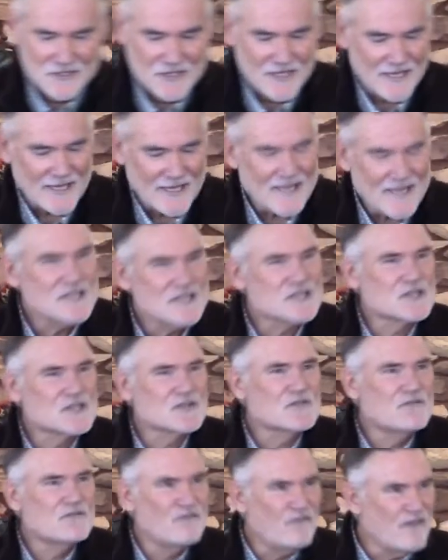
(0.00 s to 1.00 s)
He
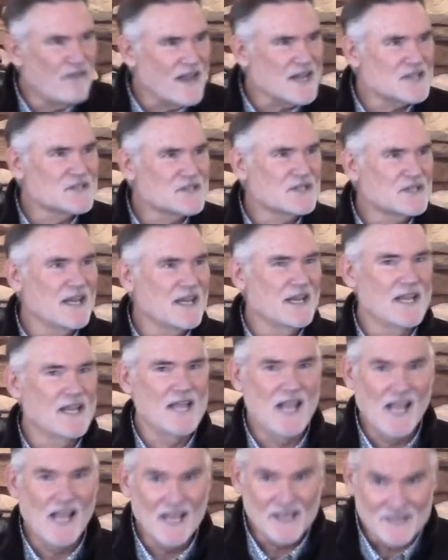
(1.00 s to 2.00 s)
is facing
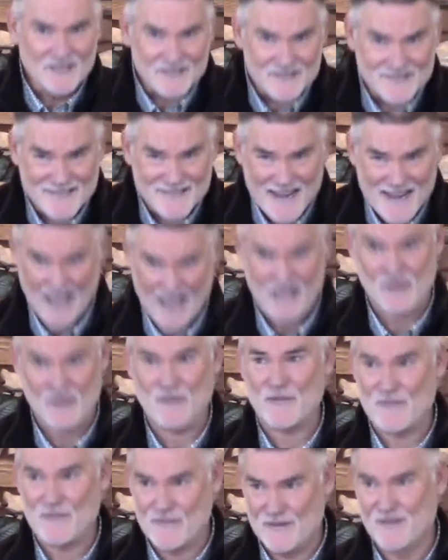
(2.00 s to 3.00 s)

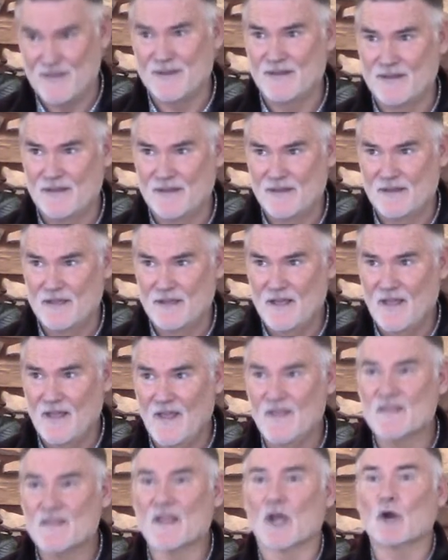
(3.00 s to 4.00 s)
death,
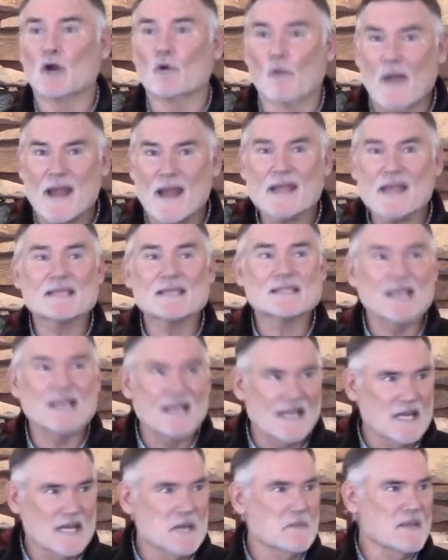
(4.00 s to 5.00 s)
the greatest
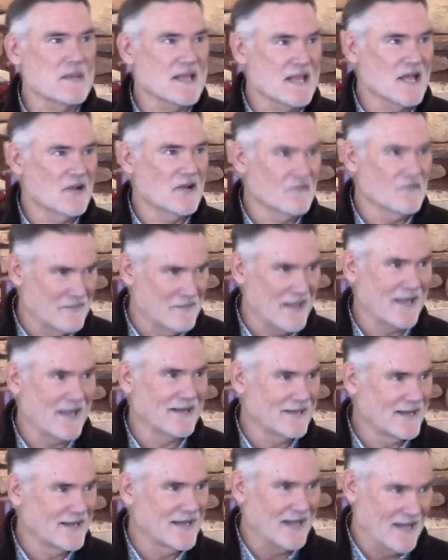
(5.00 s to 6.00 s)
enemy of
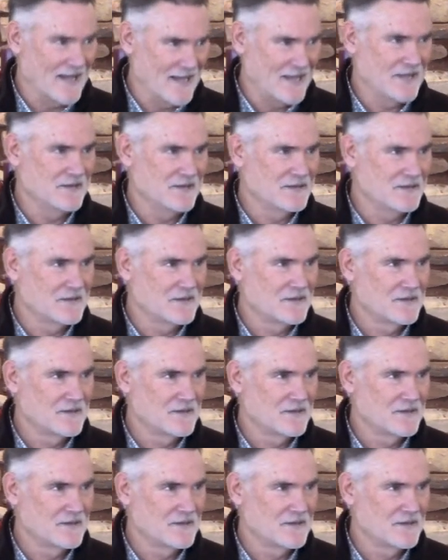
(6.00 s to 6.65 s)
mankind.